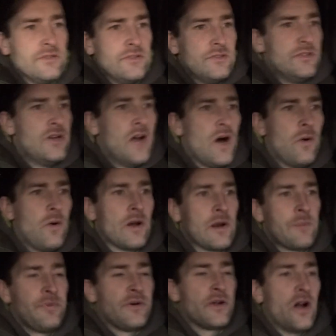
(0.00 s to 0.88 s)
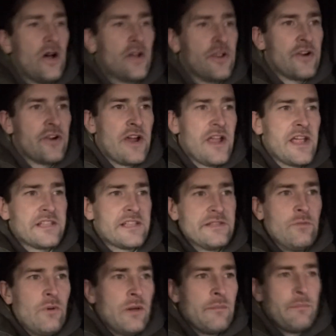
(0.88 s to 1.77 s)
you don't want to put all your eggs
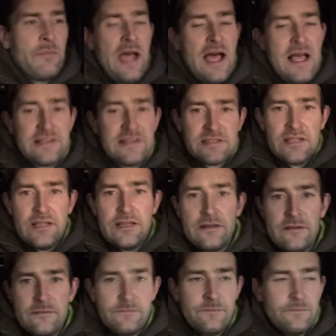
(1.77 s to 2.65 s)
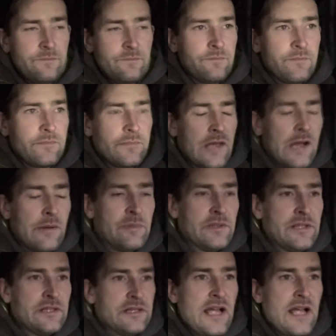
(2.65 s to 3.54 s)
in one basket. I
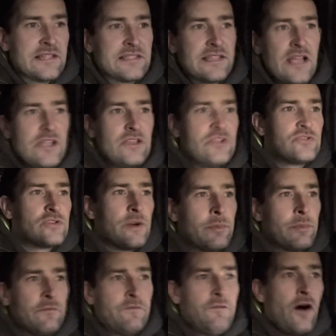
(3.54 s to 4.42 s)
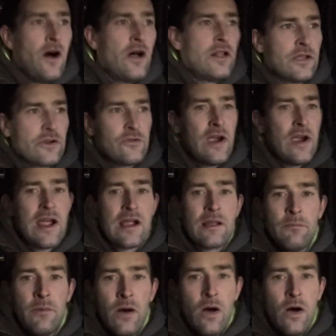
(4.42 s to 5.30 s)
mean, that's how you trip and fall and crack
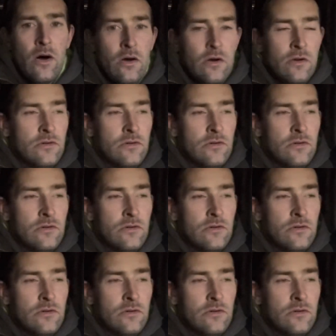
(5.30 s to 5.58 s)
them all.